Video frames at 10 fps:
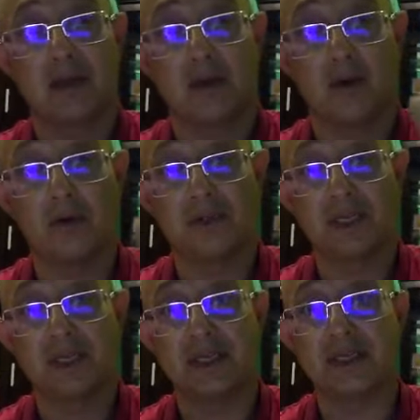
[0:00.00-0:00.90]
all
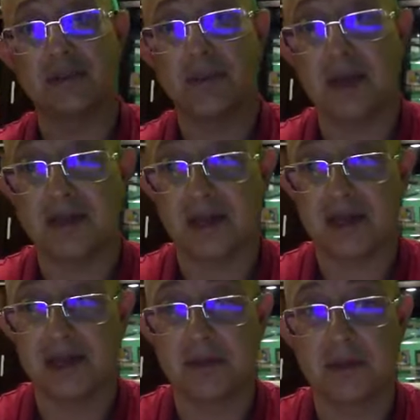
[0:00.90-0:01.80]
this, it's a paint. I
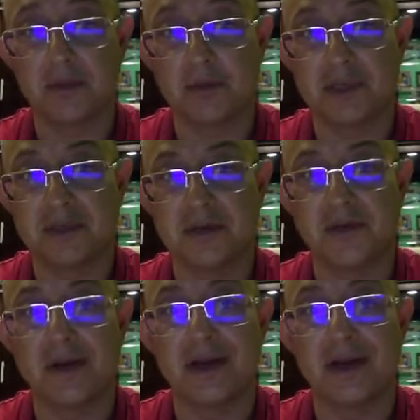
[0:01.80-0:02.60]
helped him to mix the green